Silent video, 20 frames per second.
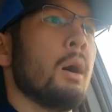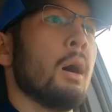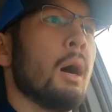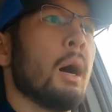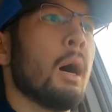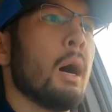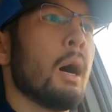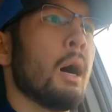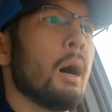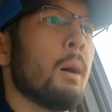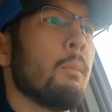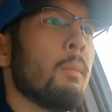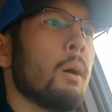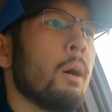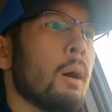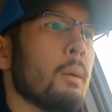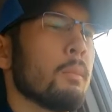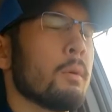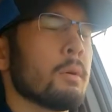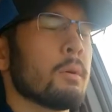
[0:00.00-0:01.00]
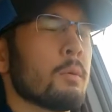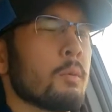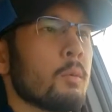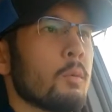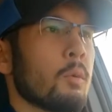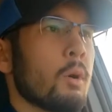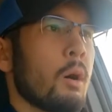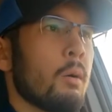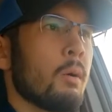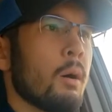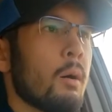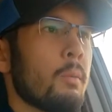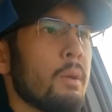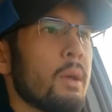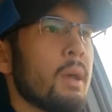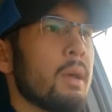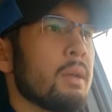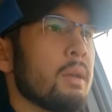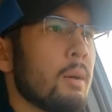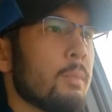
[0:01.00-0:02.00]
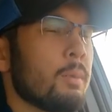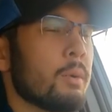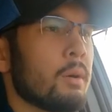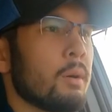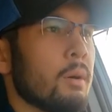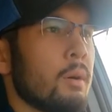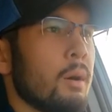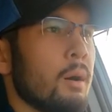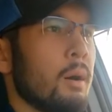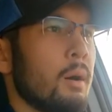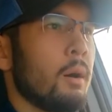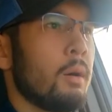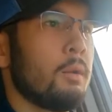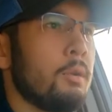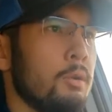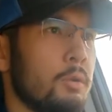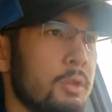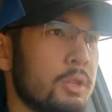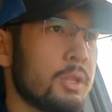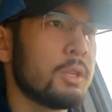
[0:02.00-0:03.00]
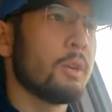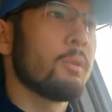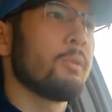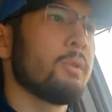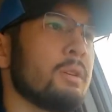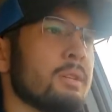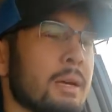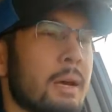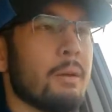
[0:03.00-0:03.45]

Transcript: I'll be heading up a new series.